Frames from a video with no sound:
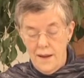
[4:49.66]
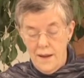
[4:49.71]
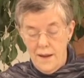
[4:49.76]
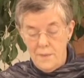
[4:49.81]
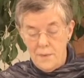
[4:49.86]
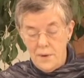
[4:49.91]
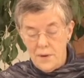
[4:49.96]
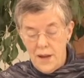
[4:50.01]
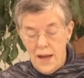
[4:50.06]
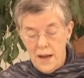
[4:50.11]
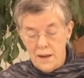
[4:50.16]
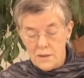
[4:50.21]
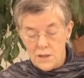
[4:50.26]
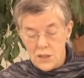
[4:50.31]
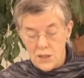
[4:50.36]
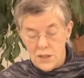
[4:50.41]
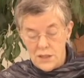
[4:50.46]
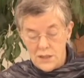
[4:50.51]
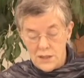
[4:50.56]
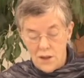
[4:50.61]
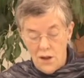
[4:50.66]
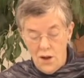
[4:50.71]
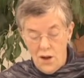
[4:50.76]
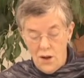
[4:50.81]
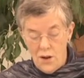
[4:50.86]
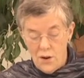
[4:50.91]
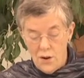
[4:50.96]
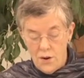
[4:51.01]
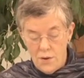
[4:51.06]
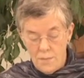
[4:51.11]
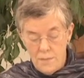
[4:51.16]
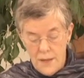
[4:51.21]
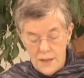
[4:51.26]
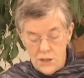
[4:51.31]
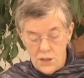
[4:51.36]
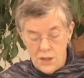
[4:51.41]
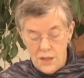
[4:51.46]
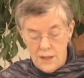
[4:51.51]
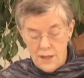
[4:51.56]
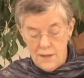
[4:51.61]
about how she saw her
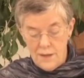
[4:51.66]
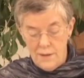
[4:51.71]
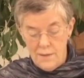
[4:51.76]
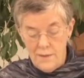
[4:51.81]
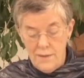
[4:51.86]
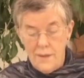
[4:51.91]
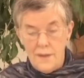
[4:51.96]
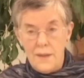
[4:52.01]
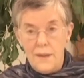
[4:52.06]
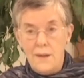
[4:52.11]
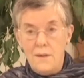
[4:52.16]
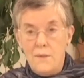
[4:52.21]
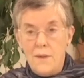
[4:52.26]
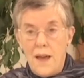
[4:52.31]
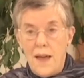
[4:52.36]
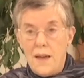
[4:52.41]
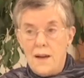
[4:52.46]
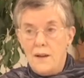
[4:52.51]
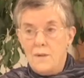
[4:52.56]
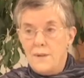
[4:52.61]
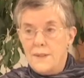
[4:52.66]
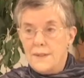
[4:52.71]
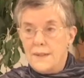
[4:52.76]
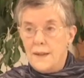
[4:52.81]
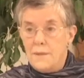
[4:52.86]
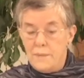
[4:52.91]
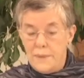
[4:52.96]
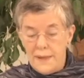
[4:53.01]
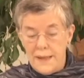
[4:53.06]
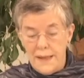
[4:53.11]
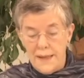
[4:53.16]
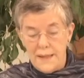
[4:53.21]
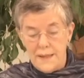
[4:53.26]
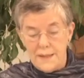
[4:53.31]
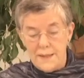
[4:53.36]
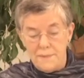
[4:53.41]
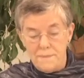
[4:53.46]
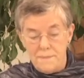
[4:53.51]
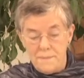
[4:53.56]
mission, and it was complete.